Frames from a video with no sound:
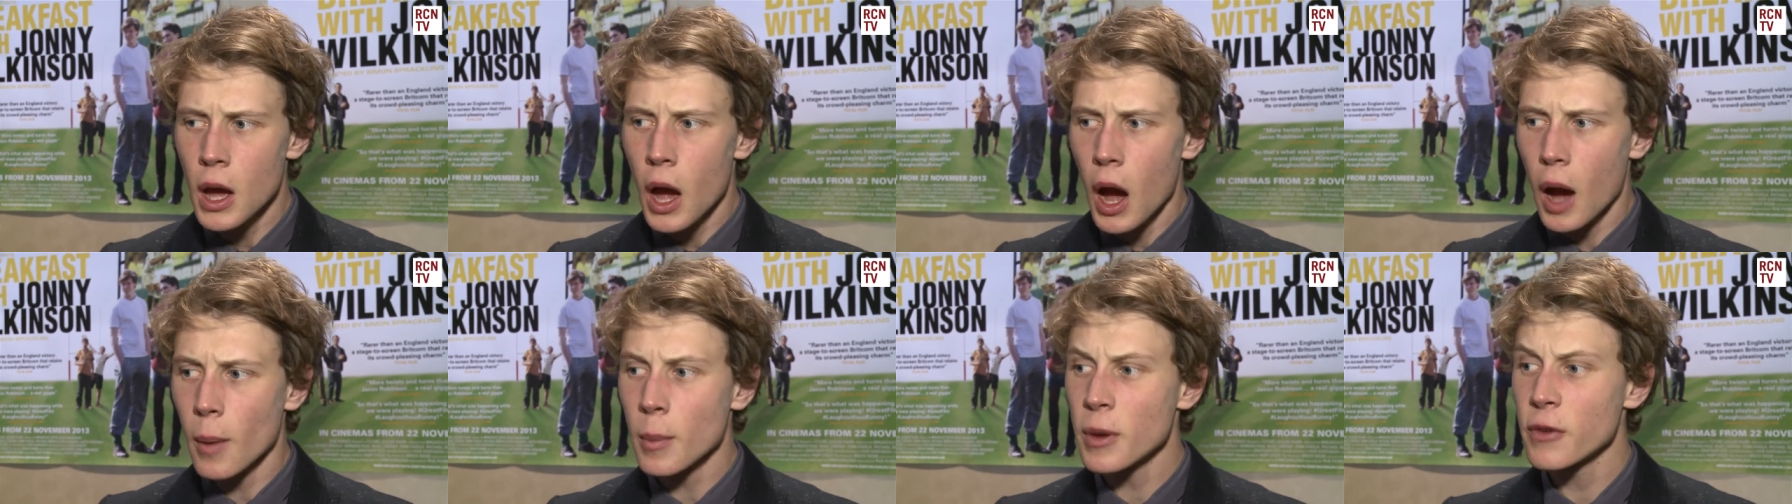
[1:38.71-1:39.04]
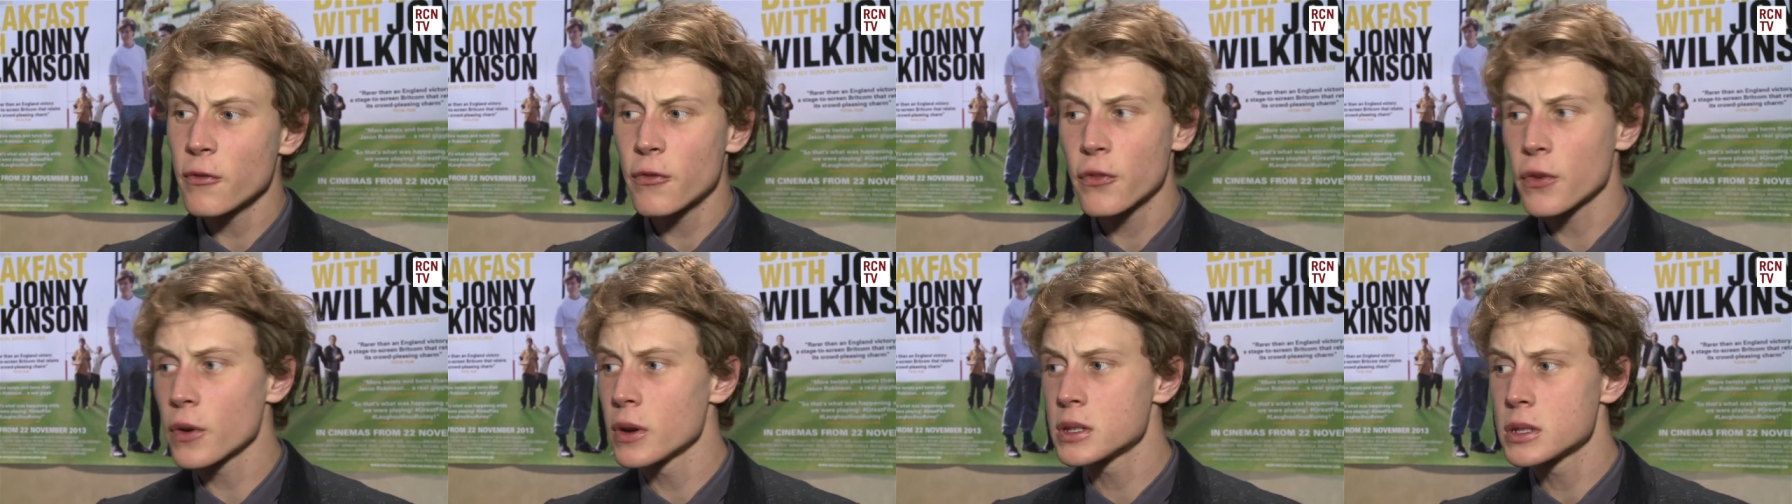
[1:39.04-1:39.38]
I mean,
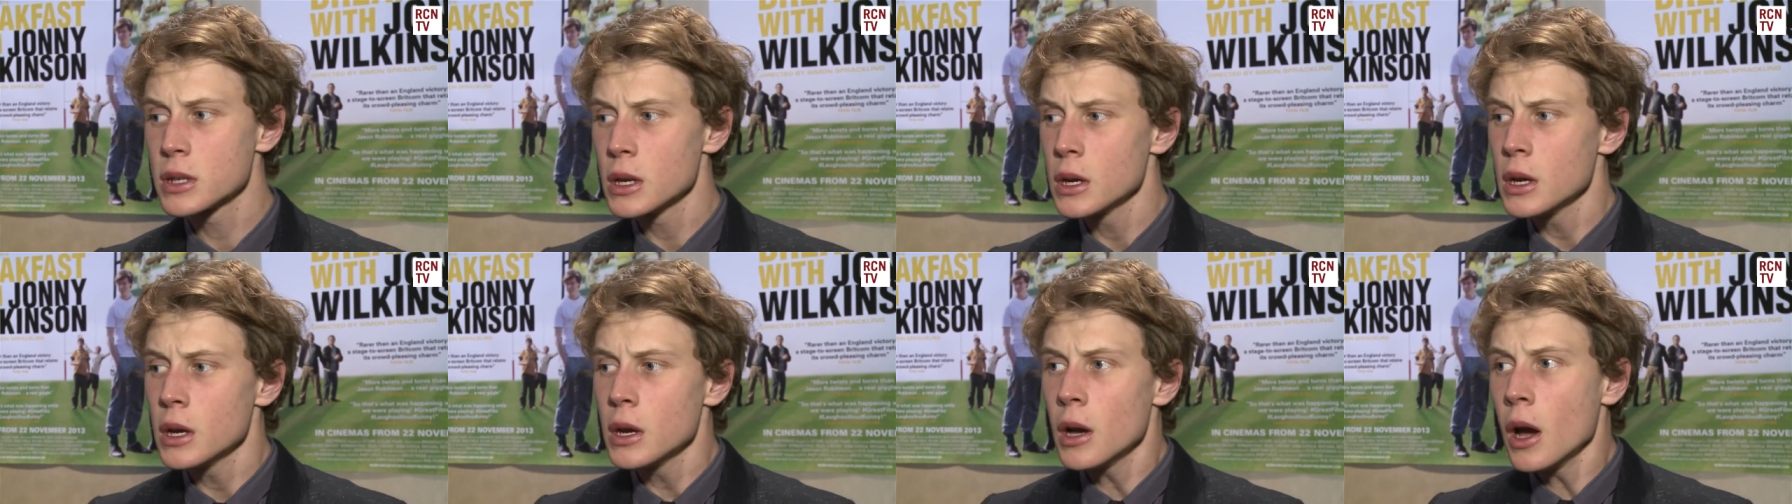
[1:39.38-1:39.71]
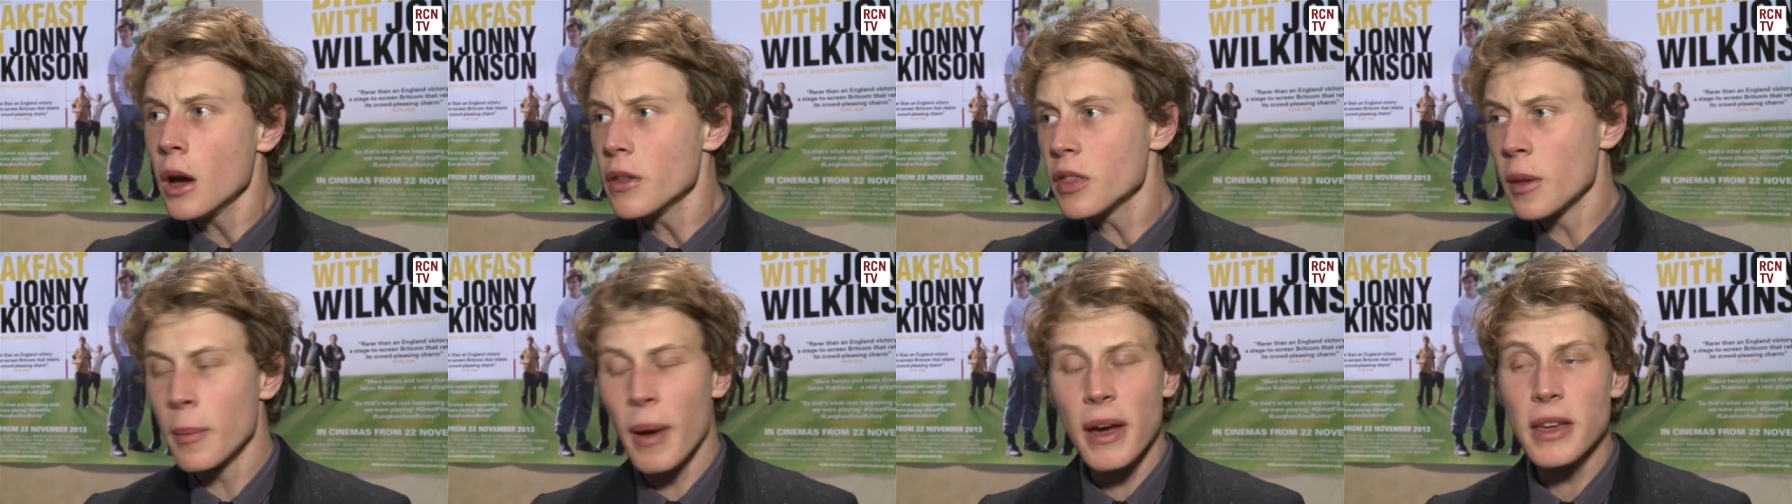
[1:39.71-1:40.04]
for us,
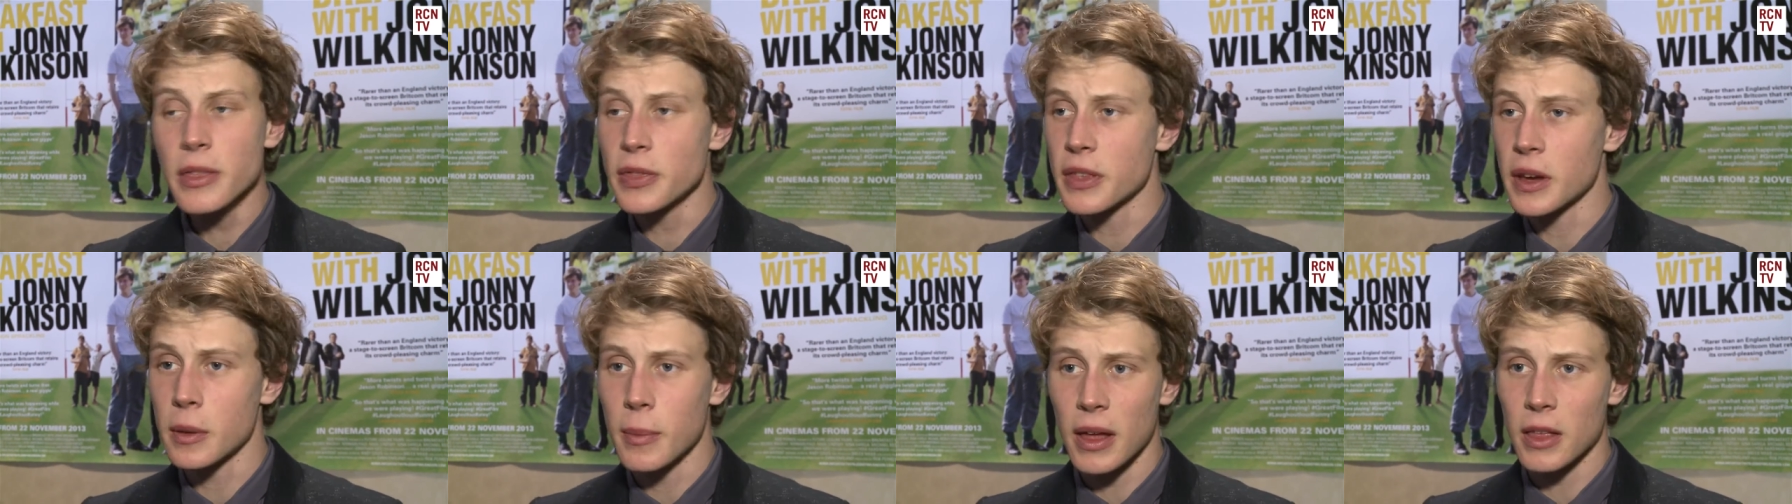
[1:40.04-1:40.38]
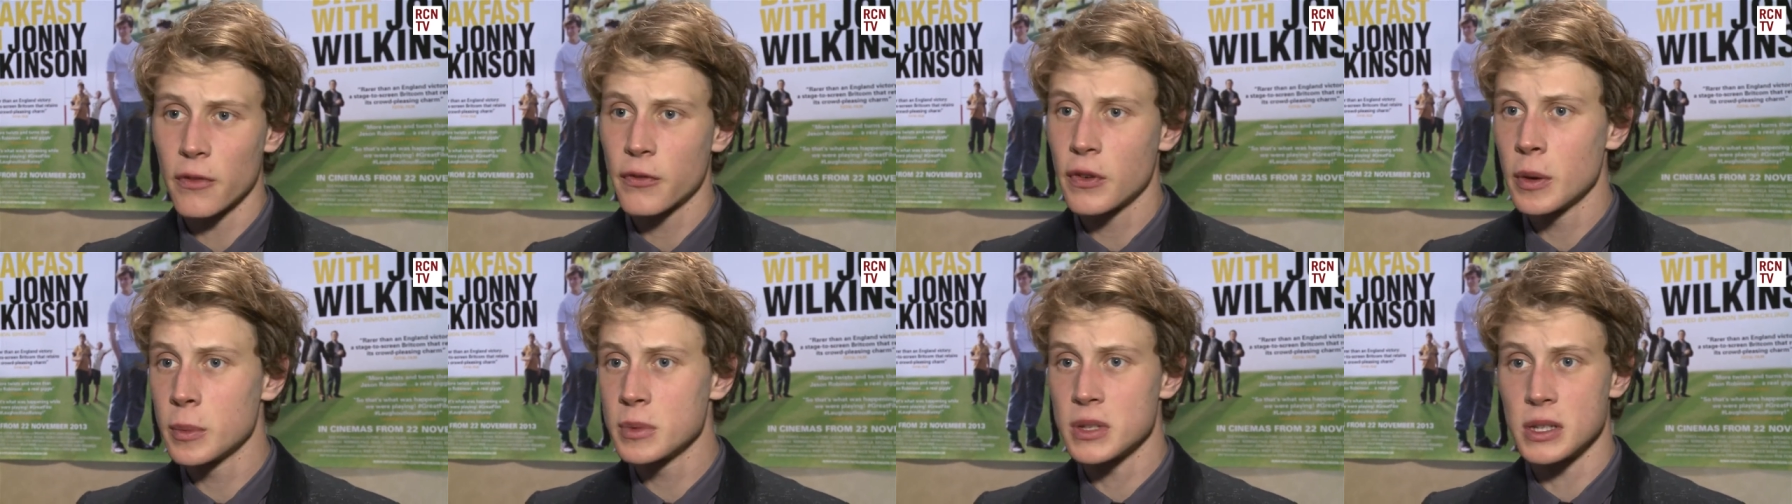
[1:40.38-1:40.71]
the main thing about the
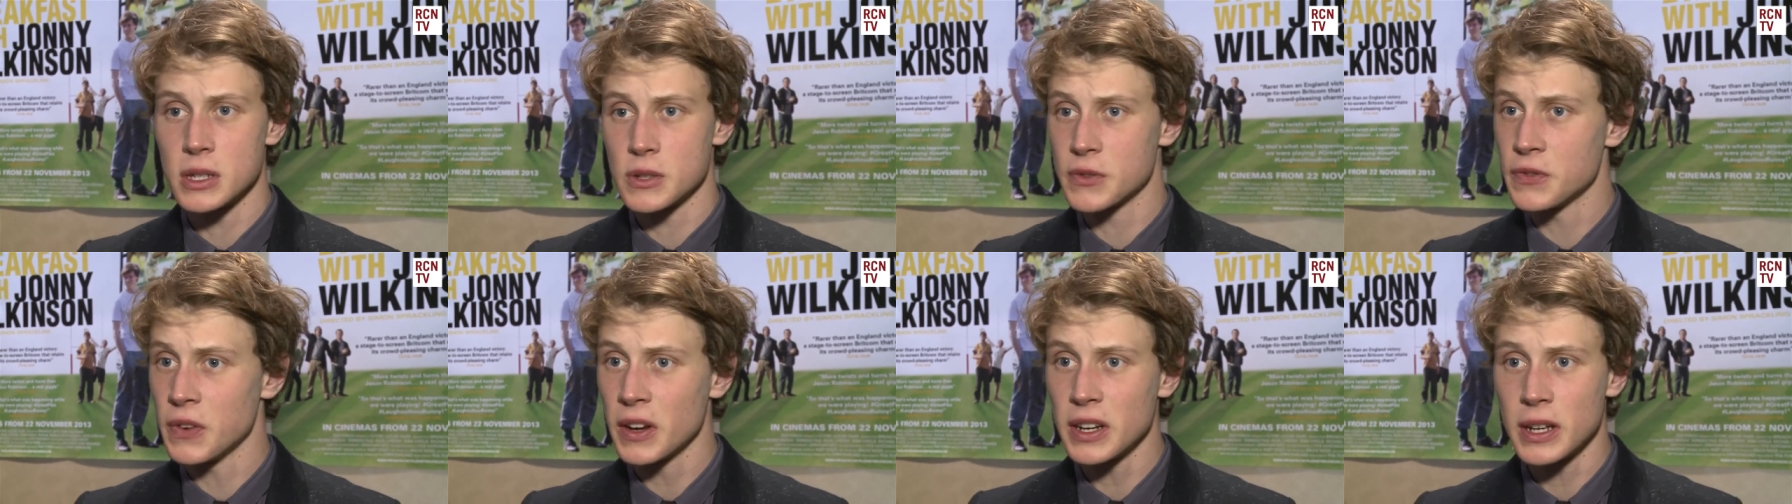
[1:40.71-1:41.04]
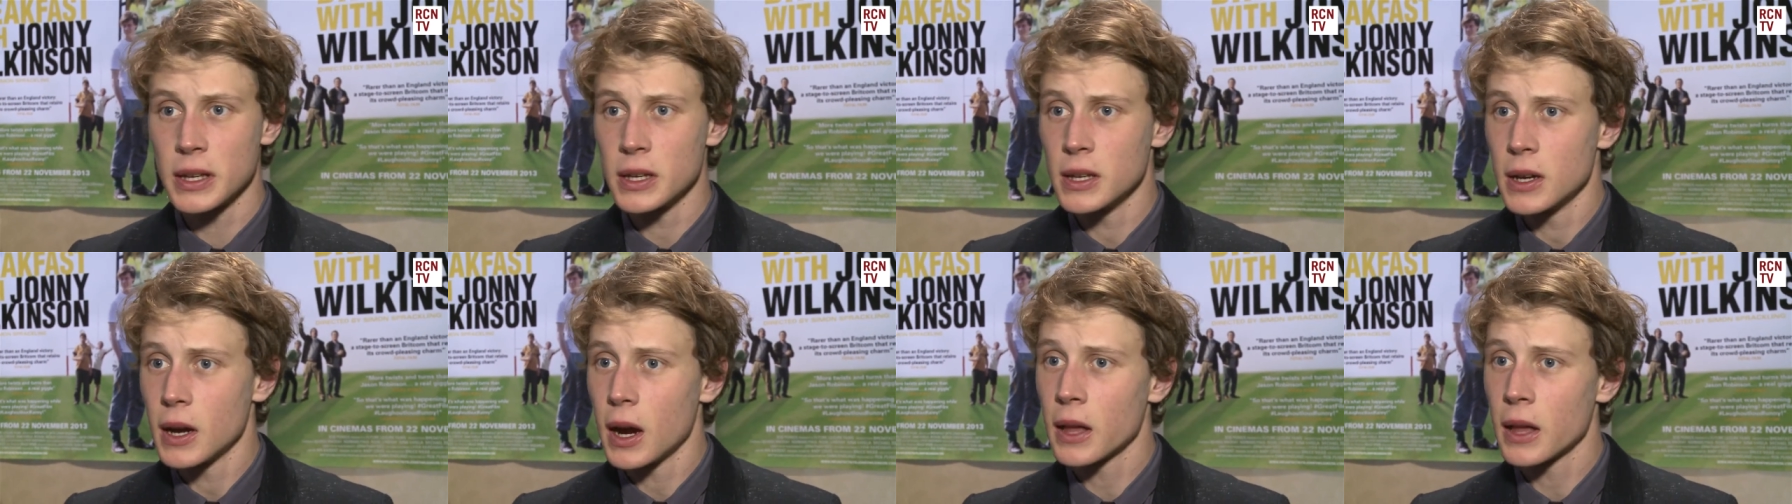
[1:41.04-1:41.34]
film is it's funny,